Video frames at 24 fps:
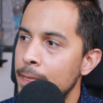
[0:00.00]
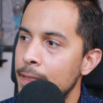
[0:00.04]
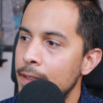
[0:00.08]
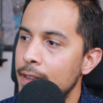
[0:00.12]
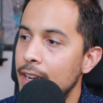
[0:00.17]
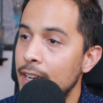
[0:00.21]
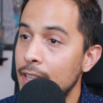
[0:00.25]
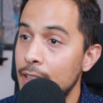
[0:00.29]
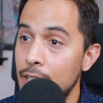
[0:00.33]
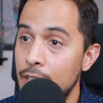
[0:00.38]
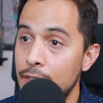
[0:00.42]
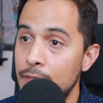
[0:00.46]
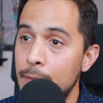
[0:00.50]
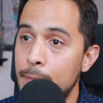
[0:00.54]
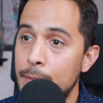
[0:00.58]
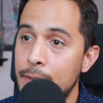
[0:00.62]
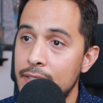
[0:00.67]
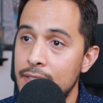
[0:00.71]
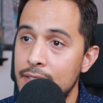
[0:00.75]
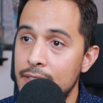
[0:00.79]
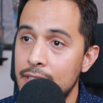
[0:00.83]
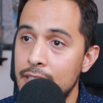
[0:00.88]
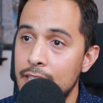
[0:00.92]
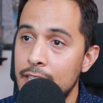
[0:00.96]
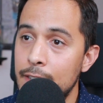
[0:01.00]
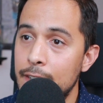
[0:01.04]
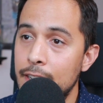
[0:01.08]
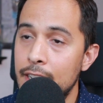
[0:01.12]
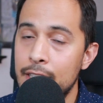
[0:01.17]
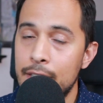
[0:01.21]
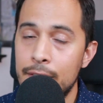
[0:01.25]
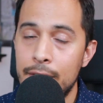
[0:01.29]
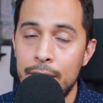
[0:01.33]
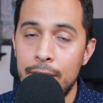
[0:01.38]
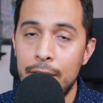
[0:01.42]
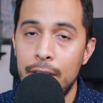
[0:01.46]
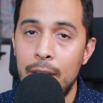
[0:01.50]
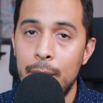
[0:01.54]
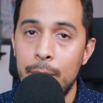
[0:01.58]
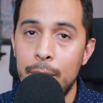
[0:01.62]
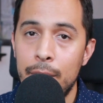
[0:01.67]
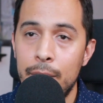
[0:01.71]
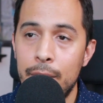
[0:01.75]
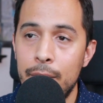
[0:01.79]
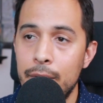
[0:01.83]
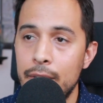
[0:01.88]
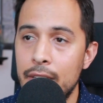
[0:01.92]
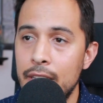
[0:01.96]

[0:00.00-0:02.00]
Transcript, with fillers: I love the PC. It's phenomenal.